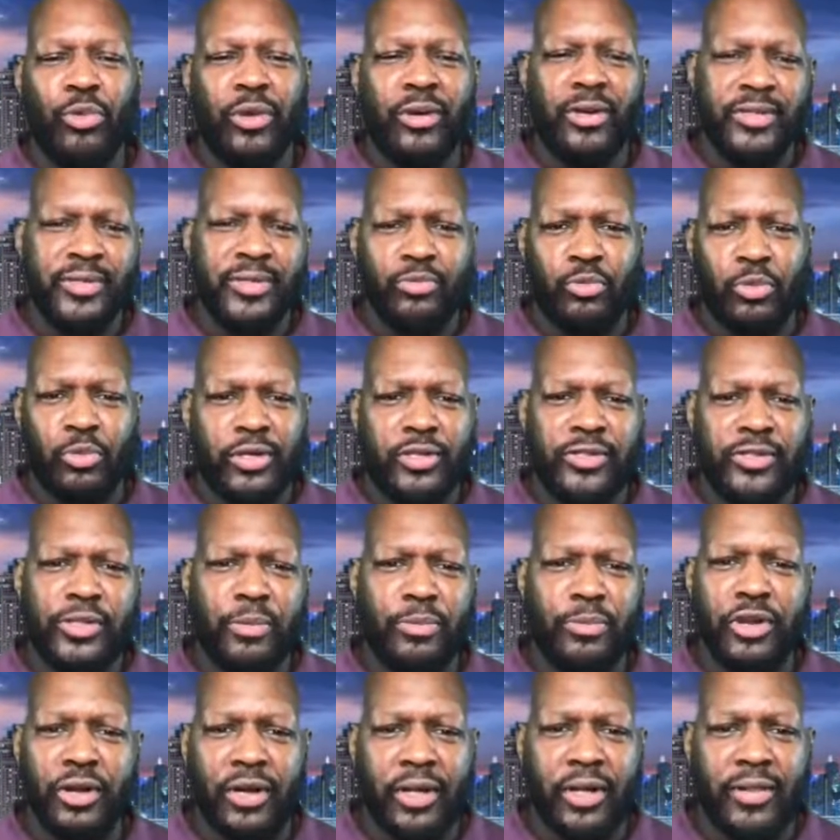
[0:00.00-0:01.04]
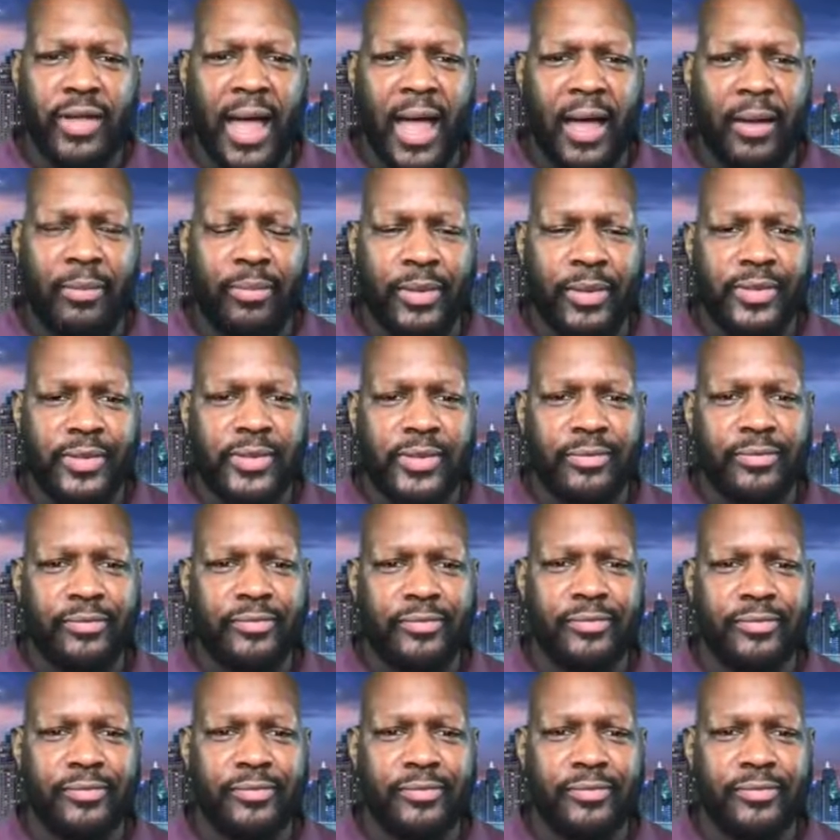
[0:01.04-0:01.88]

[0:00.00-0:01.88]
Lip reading: what are some of your other hobbies?